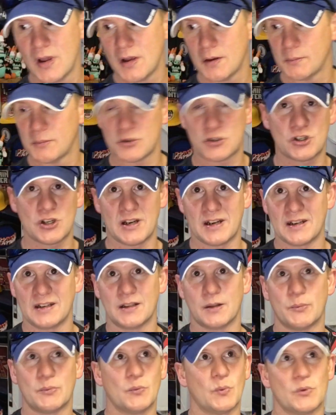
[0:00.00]
machine
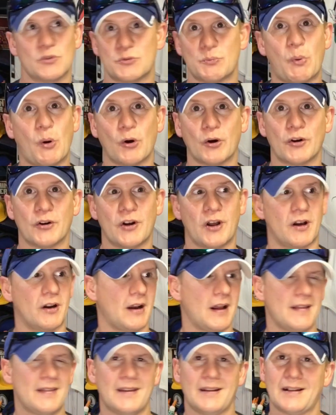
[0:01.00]
that was parted out.
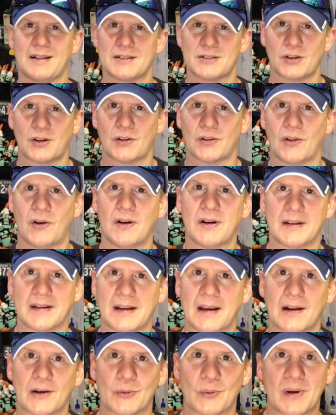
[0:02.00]
I think I saw Lonnie
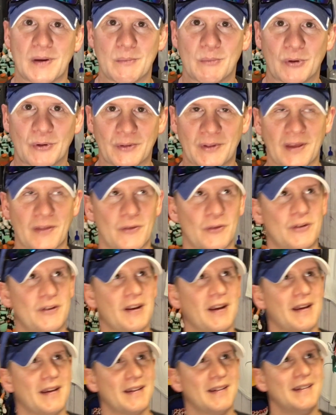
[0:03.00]
had a rainbow the other
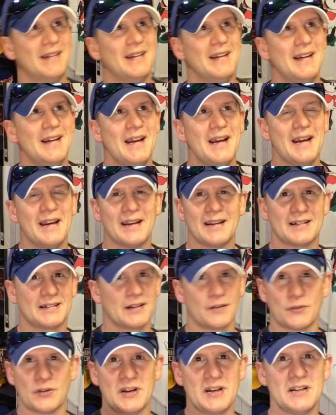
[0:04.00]
day.
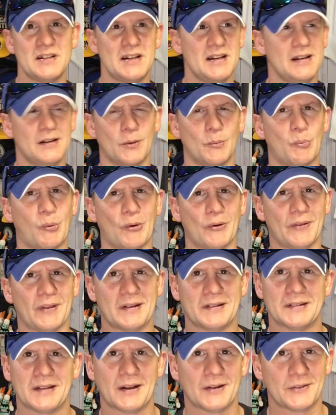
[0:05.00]
Except for he don't part
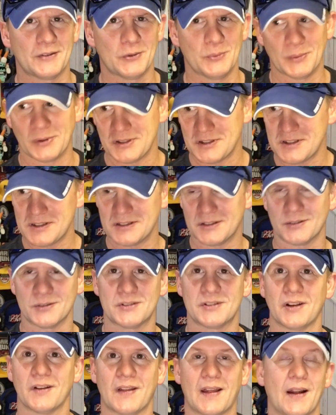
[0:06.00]
things out too much. He's going to
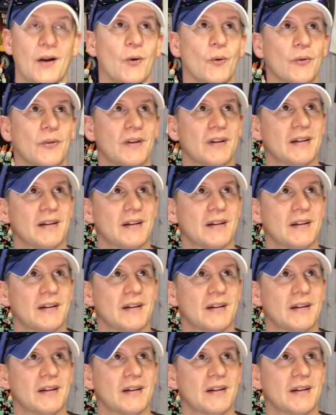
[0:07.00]
sell that whole thing